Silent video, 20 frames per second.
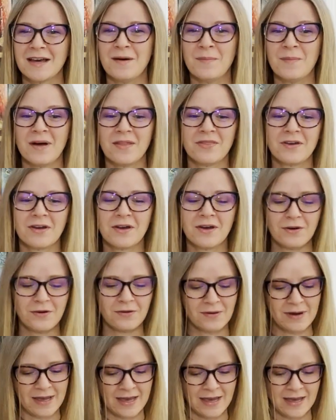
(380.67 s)
a month
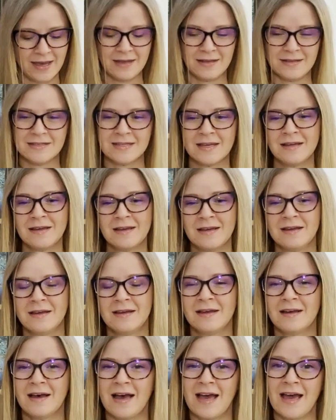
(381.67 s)
ago and
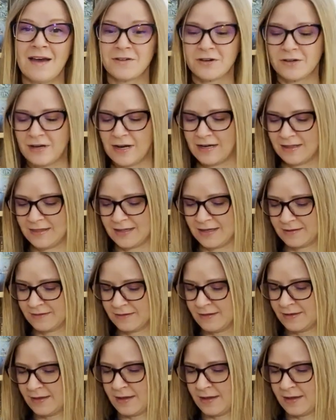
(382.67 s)
I haven't heard anything.